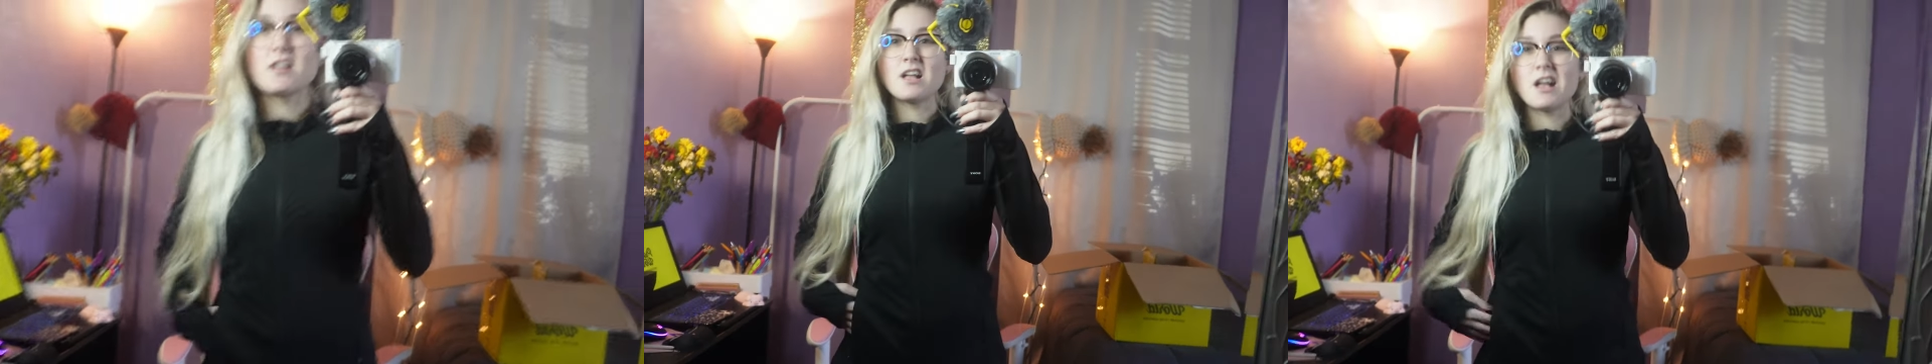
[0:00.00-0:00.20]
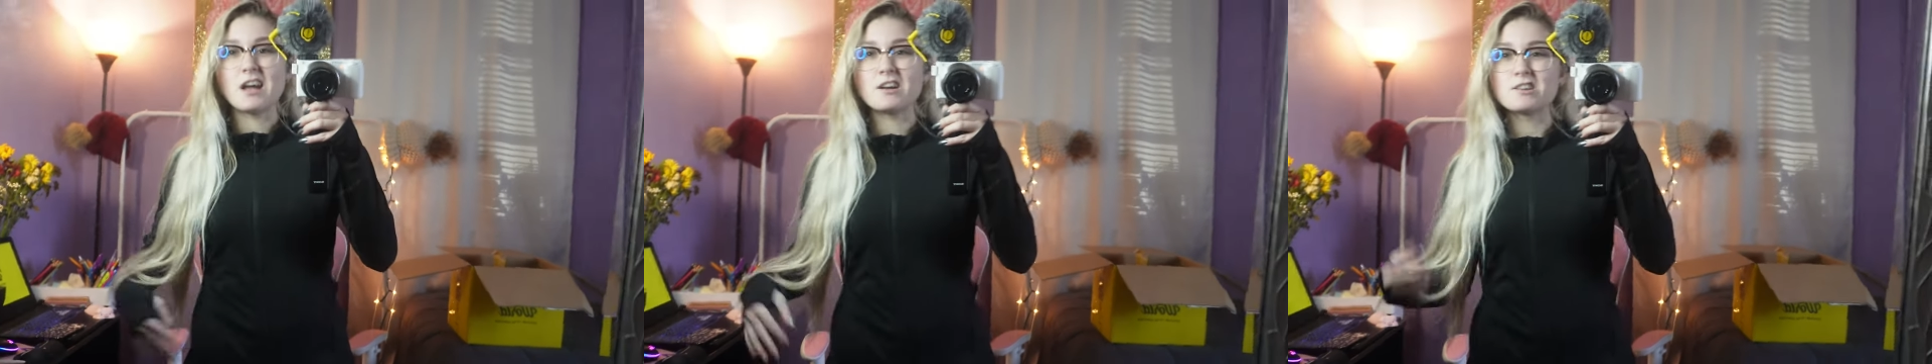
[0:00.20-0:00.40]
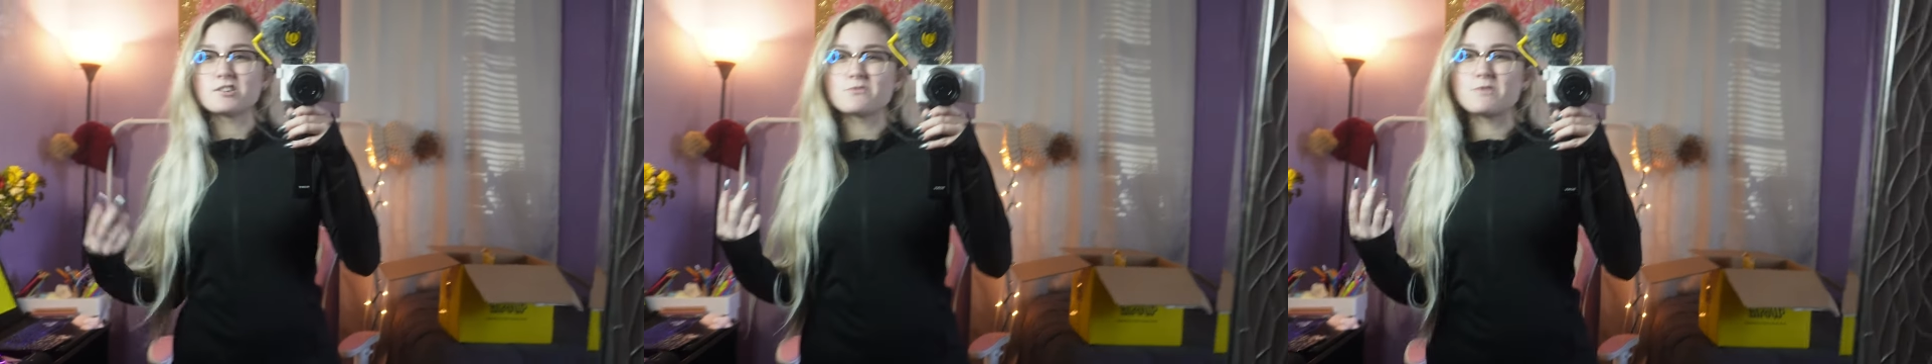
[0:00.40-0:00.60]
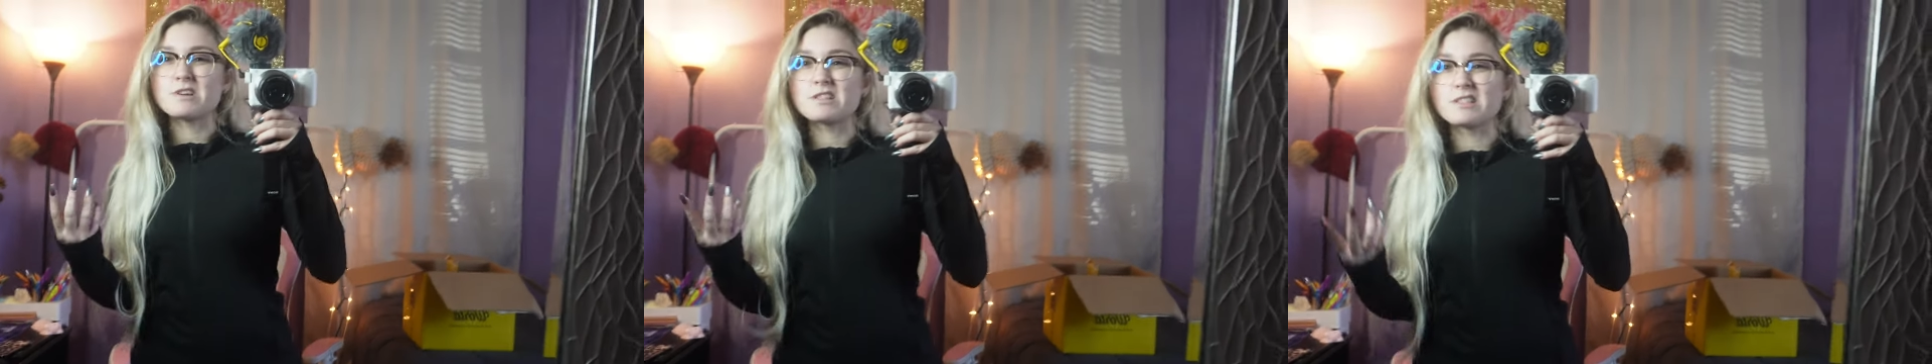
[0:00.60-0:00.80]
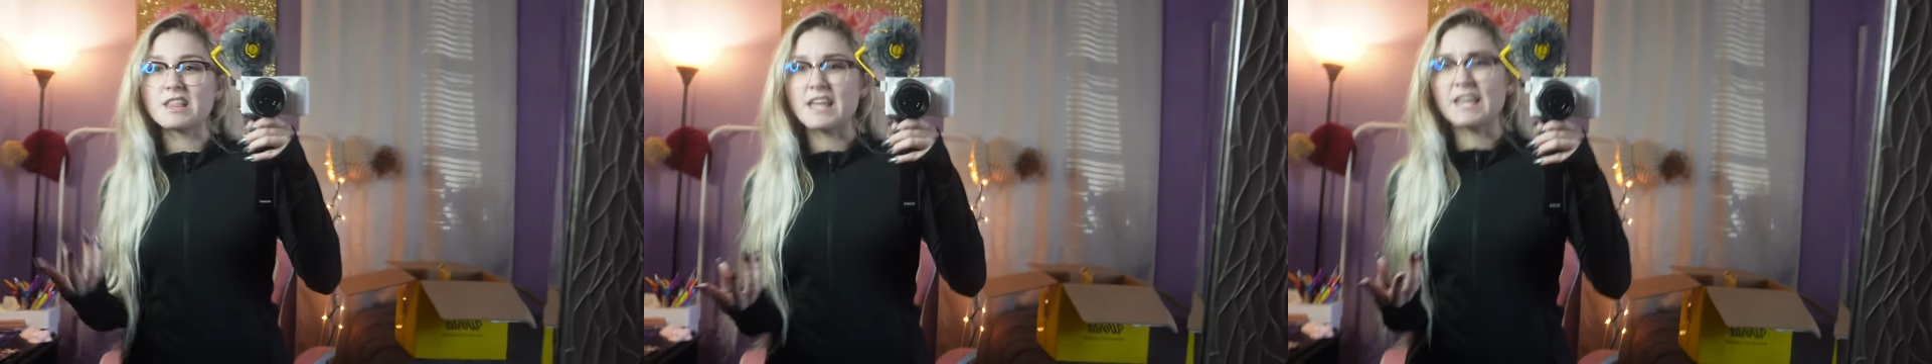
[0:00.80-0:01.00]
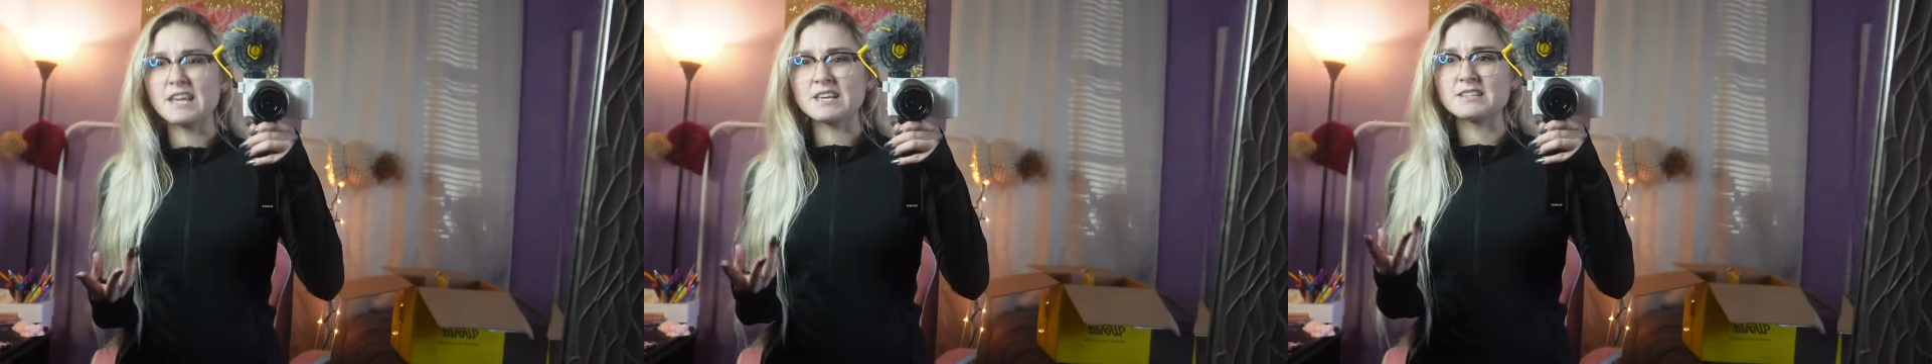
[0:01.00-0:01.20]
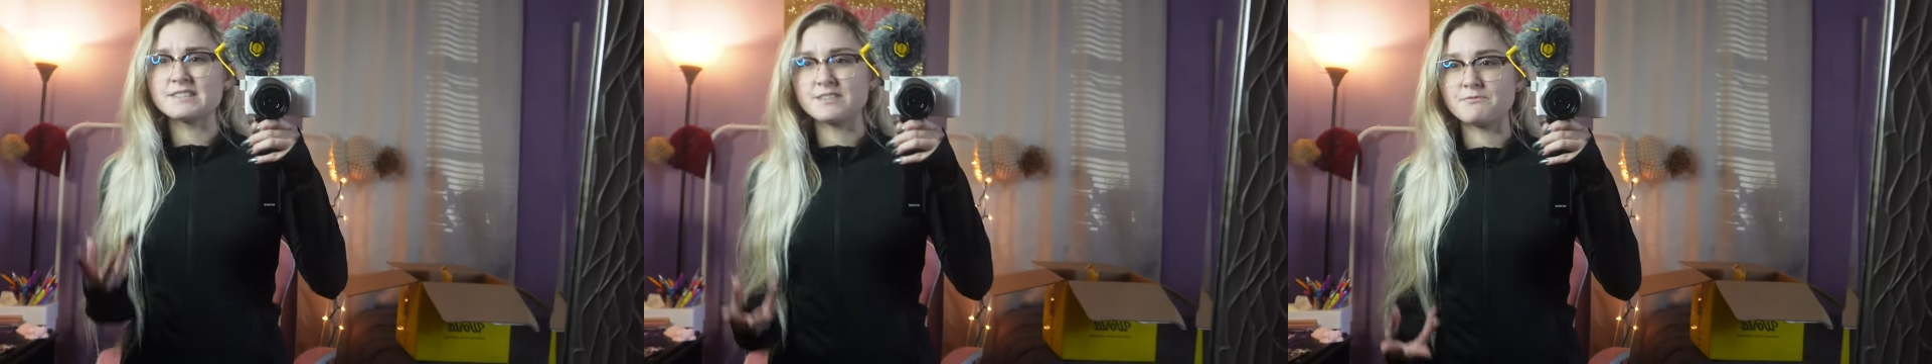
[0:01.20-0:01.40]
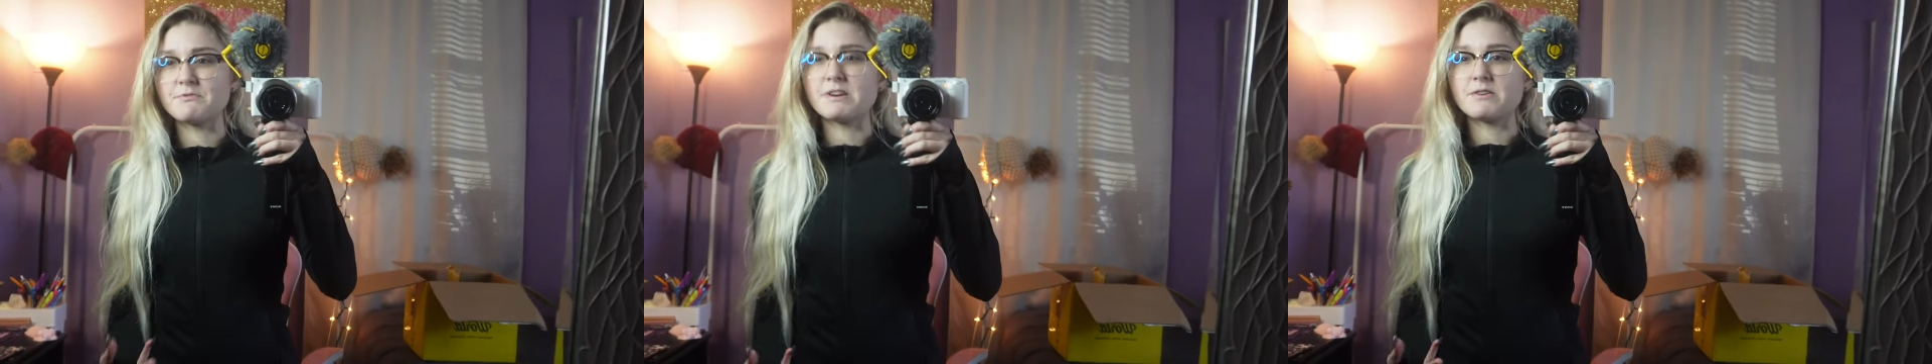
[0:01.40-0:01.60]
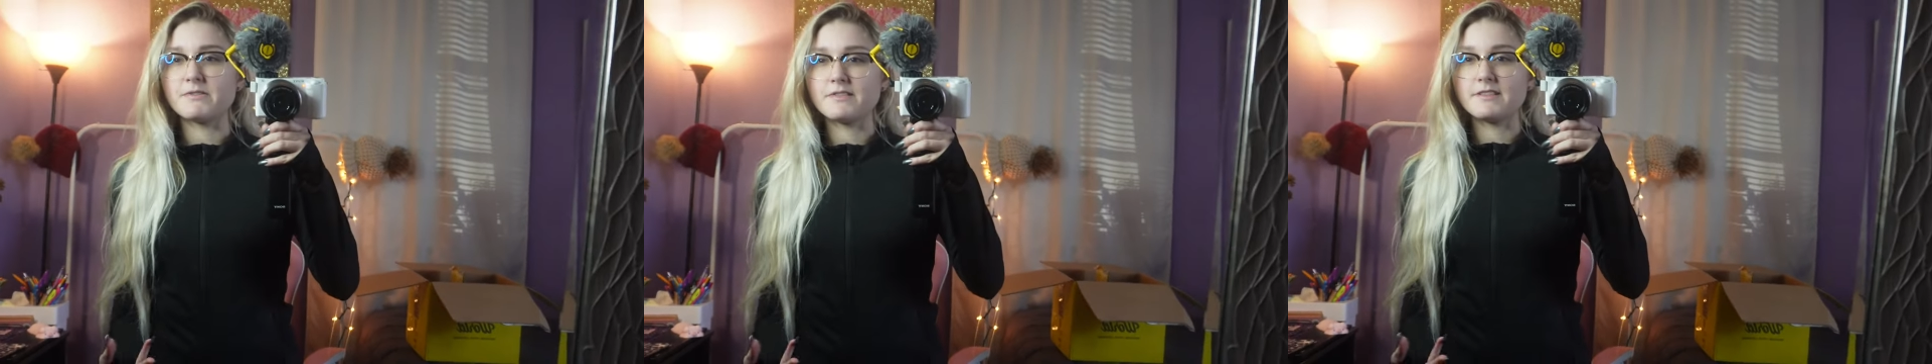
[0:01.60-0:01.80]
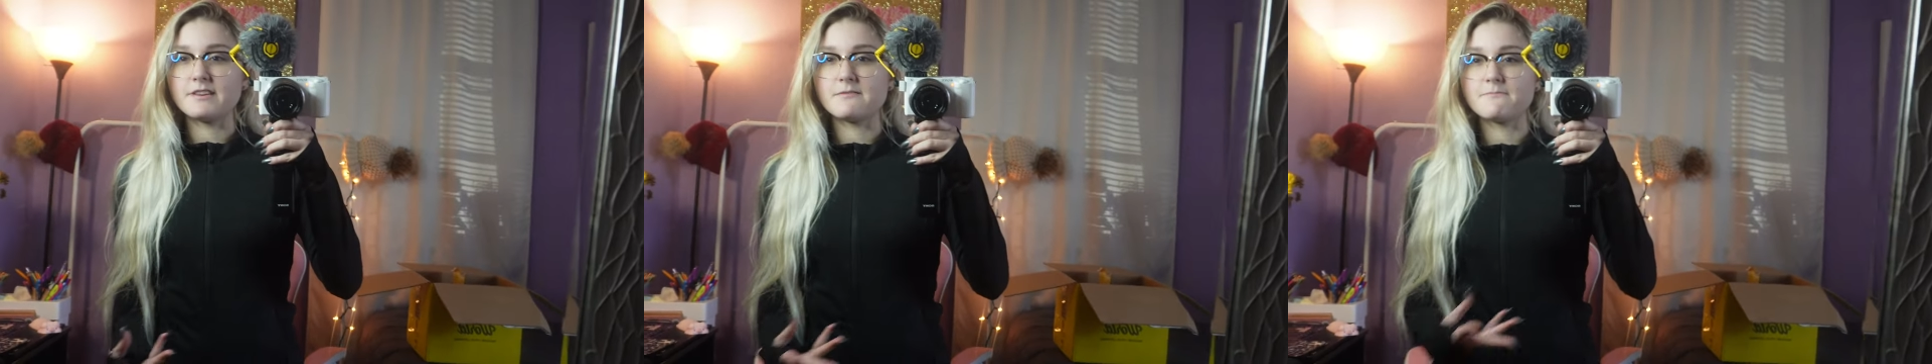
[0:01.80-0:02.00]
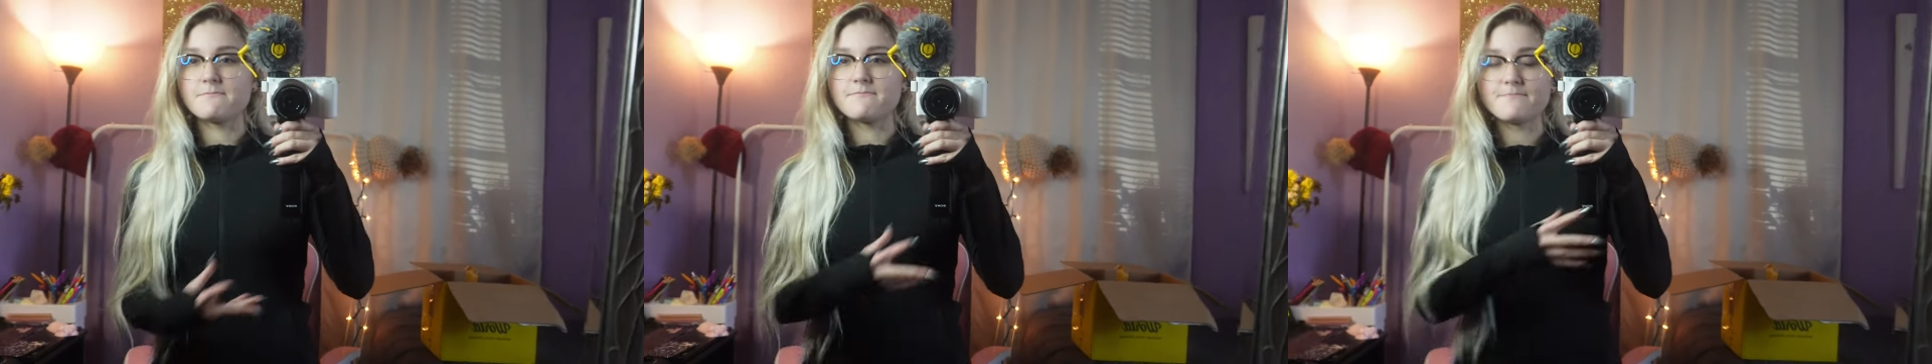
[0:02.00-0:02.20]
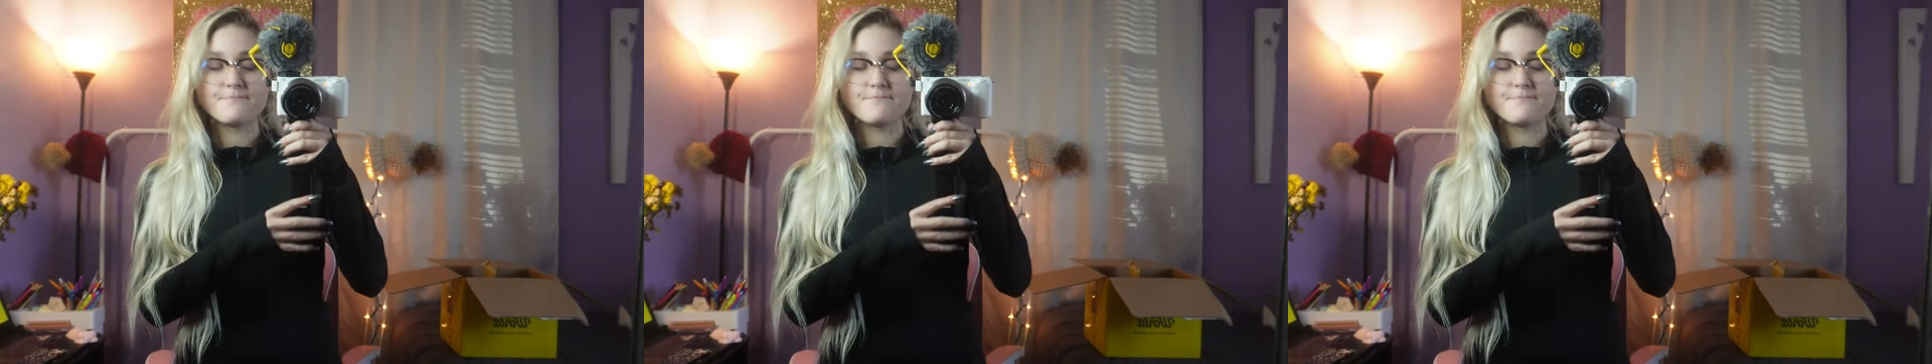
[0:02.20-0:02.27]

I don't know what leggings to wear with them.